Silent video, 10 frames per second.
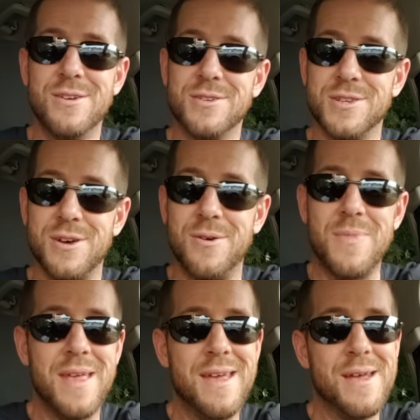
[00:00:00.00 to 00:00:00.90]
So,
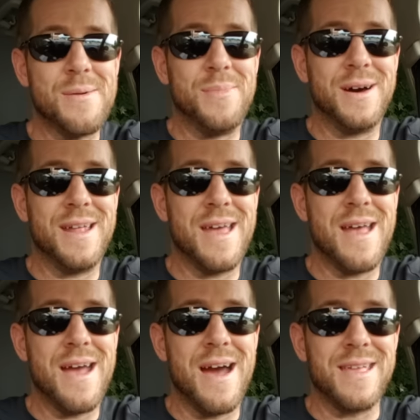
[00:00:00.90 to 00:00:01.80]
but
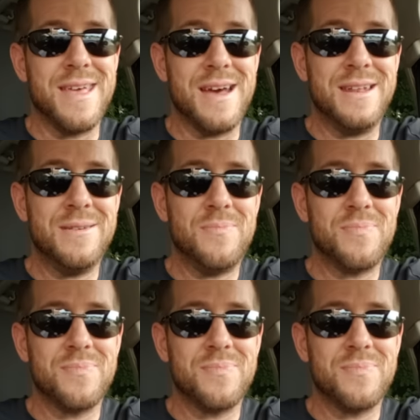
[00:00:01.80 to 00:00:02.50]
again,